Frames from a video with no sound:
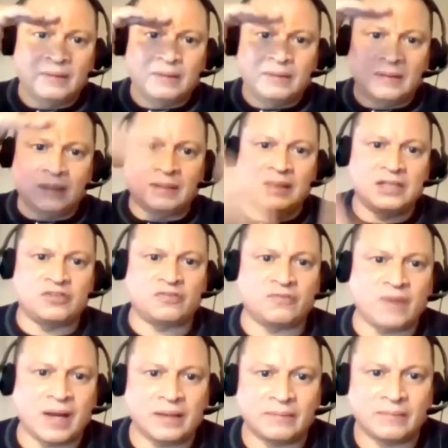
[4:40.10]
Thank you,
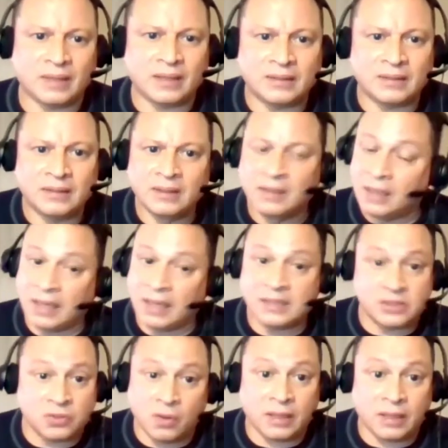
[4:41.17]
thank right, you. man. And I
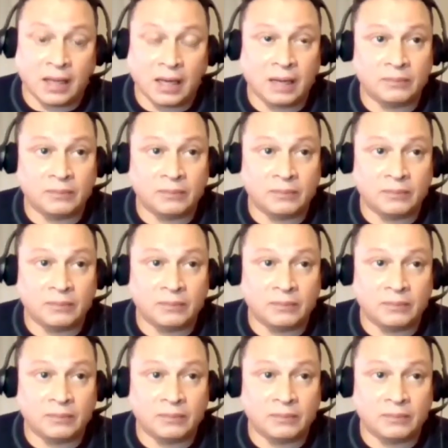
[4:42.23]
saw that.